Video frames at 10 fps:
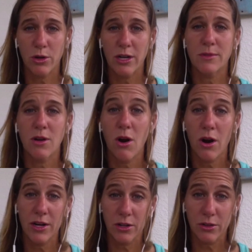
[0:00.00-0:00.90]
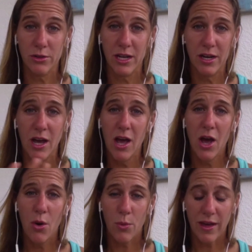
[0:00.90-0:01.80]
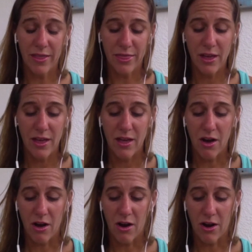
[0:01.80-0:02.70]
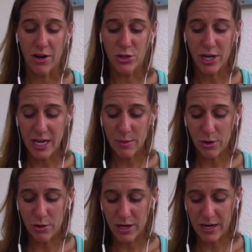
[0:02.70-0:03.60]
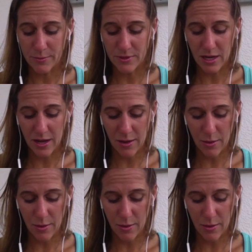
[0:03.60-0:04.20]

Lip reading: programs are included with our training programs.